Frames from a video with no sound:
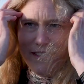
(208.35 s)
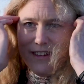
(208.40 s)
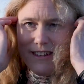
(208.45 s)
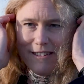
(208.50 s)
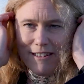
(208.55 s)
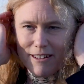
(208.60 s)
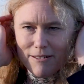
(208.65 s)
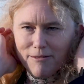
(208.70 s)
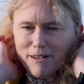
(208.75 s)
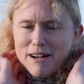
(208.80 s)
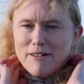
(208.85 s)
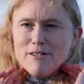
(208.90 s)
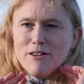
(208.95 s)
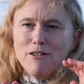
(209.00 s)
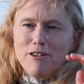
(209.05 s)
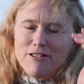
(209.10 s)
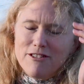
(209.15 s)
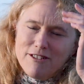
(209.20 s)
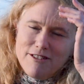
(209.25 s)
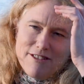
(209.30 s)
This is where we
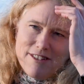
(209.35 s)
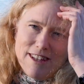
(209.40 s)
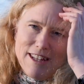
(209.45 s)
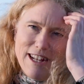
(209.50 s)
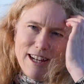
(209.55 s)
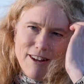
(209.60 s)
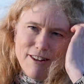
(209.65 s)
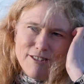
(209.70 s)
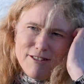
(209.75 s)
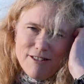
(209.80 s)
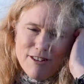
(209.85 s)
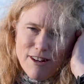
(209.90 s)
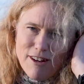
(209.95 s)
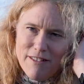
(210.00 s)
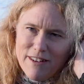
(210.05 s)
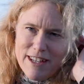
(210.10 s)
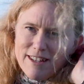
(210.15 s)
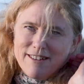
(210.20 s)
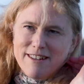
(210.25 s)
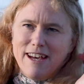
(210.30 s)
also see lots
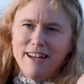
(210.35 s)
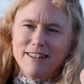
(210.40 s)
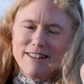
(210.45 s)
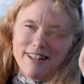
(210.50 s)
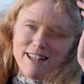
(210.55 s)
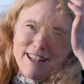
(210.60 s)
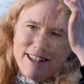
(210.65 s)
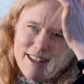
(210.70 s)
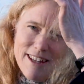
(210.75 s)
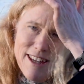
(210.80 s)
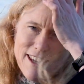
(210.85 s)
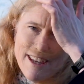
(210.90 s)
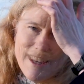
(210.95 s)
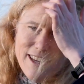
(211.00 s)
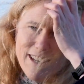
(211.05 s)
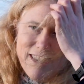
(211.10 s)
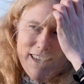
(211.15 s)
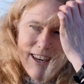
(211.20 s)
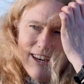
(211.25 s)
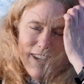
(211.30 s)
of exciting
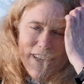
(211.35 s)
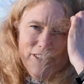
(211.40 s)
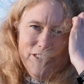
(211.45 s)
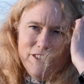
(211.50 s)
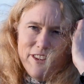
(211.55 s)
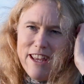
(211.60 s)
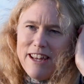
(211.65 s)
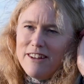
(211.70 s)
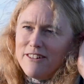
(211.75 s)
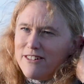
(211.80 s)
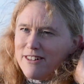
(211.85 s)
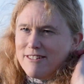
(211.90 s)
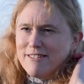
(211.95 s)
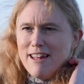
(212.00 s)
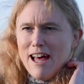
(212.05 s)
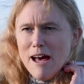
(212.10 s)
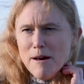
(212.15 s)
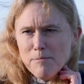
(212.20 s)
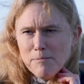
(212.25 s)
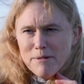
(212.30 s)
uh, changes
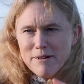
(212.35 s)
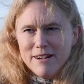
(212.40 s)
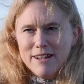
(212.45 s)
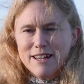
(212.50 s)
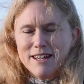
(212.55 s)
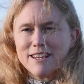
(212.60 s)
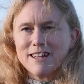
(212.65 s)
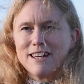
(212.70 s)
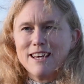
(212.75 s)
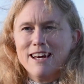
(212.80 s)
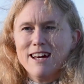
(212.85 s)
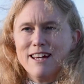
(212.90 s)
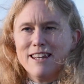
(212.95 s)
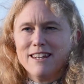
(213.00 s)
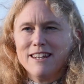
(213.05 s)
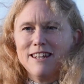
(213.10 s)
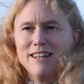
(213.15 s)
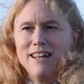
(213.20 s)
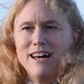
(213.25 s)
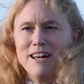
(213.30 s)
happening
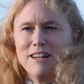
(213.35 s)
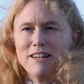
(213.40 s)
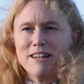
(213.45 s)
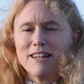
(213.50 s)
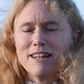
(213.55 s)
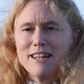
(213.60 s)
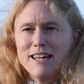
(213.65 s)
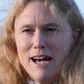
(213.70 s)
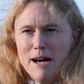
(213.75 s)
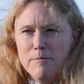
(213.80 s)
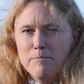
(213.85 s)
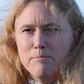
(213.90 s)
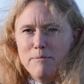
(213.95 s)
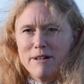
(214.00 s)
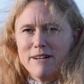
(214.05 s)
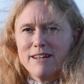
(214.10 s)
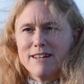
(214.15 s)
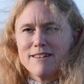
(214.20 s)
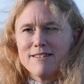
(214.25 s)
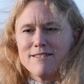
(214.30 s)
and that
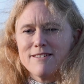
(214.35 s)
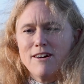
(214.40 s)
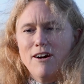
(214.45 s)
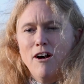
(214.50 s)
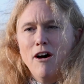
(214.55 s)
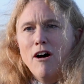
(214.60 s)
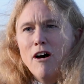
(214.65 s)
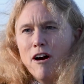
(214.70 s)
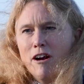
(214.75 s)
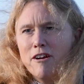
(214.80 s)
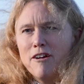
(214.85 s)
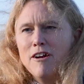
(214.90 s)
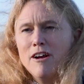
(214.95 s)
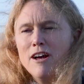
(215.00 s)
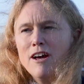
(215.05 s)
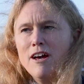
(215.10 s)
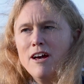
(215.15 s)
companies are